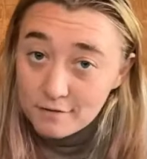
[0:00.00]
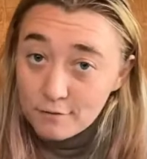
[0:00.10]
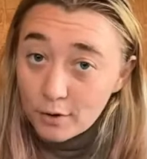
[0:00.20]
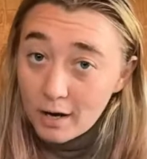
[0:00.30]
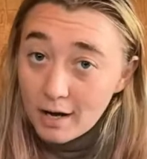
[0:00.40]

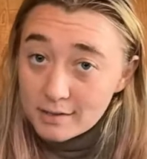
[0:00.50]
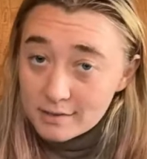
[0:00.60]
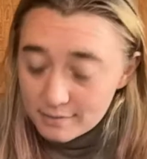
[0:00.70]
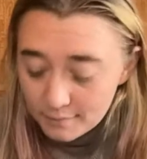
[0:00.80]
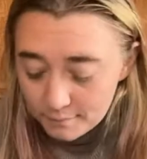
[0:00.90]
for
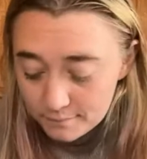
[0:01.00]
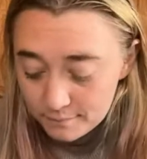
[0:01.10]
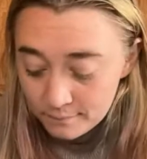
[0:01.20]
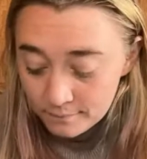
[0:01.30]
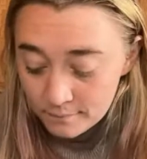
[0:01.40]
us.
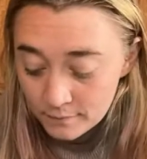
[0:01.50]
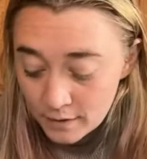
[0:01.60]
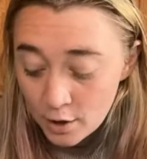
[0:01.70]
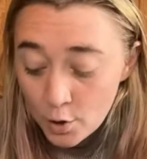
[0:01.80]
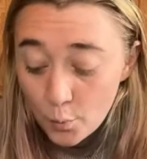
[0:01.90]

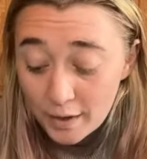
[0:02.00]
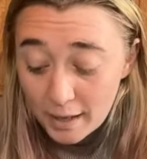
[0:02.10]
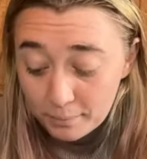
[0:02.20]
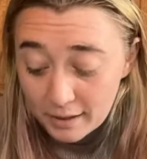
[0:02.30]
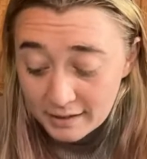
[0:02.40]
When
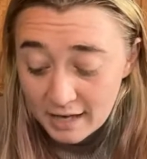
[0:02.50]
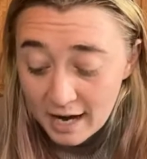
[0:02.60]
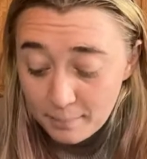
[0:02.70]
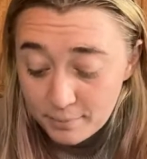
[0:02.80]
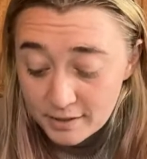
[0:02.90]
upright, the High
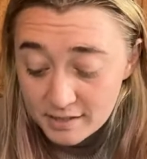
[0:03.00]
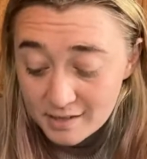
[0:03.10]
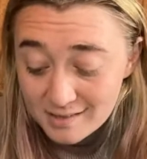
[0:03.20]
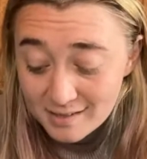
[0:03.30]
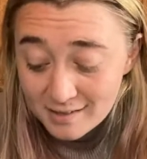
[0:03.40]

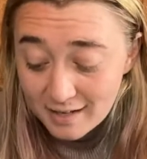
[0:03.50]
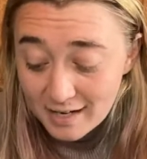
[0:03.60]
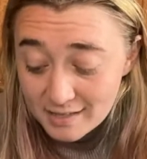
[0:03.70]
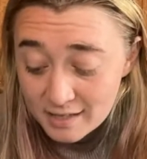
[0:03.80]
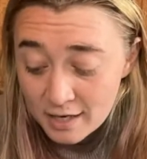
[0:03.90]
Priestess
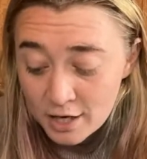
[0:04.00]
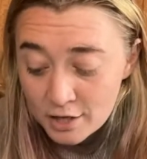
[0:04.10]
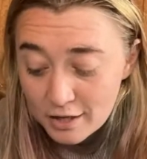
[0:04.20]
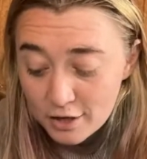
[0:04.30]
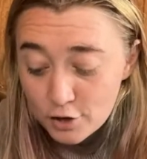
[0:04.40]
indicates
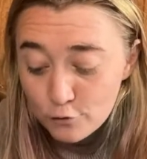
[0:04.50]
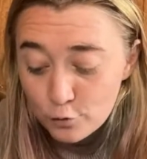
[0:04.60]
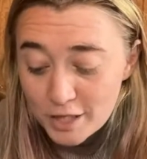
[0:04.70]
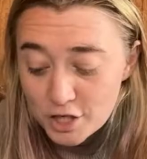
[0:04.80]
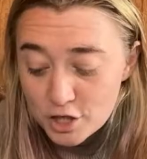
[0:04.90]
that you've
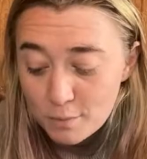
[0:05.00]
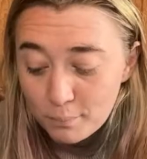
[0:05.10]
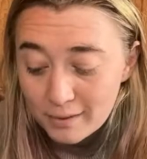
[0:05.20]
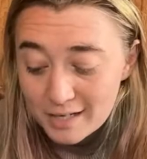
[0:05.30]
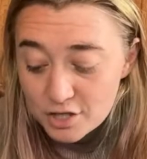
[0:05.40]
reached the
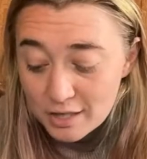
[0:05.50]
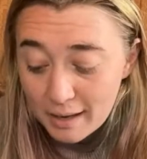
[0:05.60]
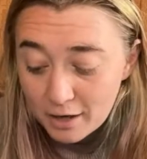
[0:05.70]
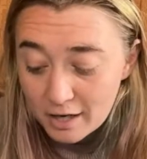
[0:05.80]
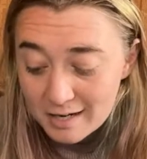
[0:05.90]
bridge
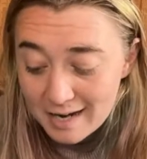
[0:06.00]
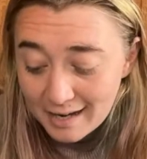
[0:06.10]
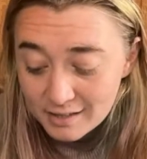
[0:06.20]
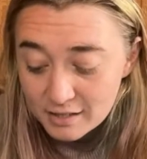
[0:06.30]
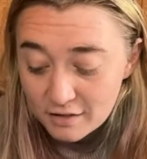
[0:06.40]
that
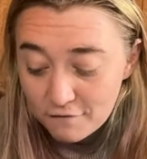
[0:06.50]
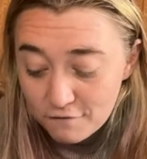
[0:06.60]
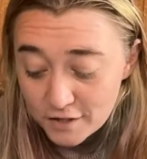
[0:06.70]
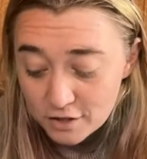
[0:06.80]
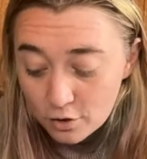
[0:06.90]
connects the
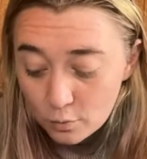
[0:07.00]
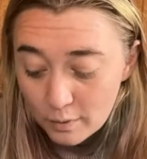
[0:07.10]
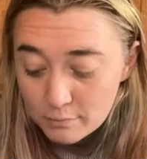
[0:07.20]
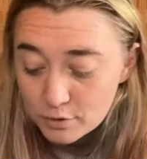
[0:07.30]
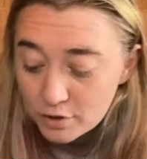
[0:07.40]
physical
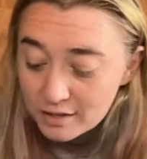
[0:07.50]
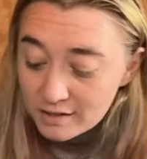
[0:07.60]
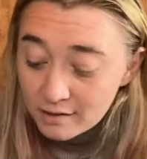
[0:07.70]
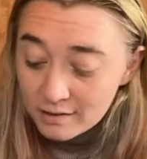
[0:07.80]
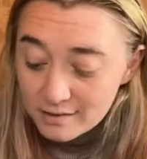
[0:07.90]
realm to the
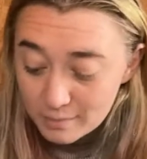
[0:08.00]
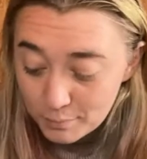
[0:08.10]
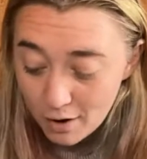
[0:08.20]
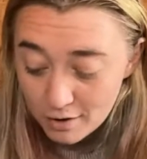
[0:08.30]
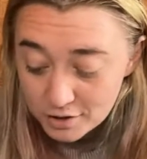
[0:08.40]

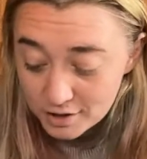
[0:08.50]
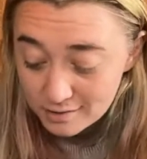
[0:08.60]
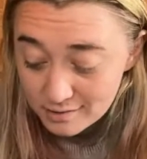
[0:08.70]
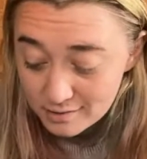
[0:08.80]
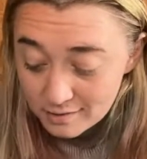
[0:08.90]
subconscious.